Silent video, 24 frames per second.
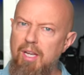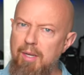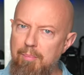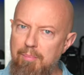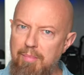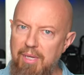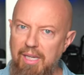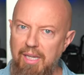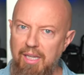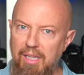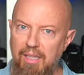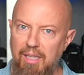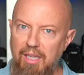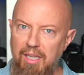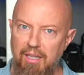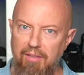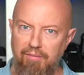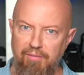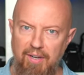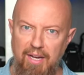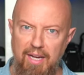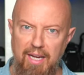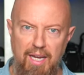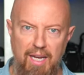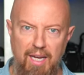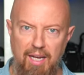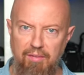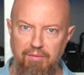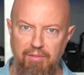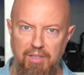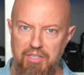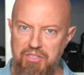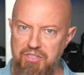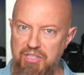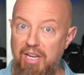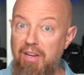Meaning if I have,
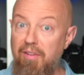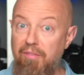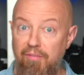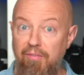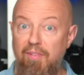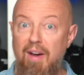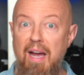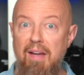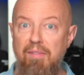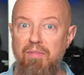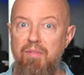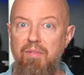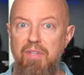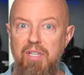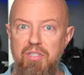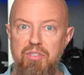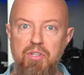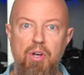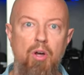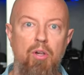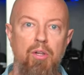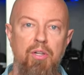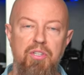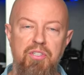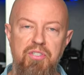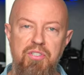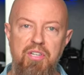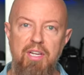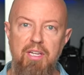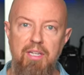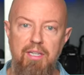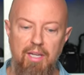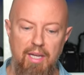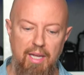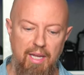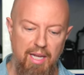let's say, 5 of these all in
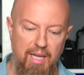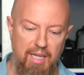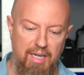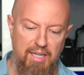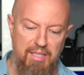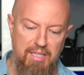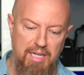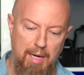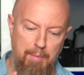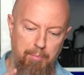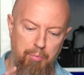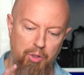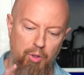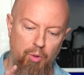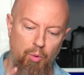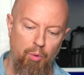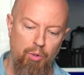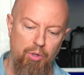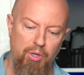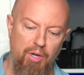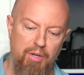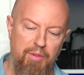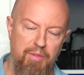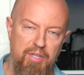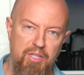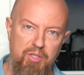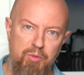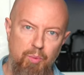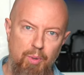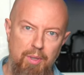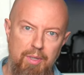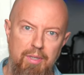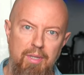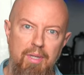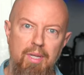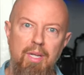sync and I tap record on this
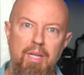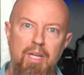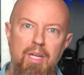one,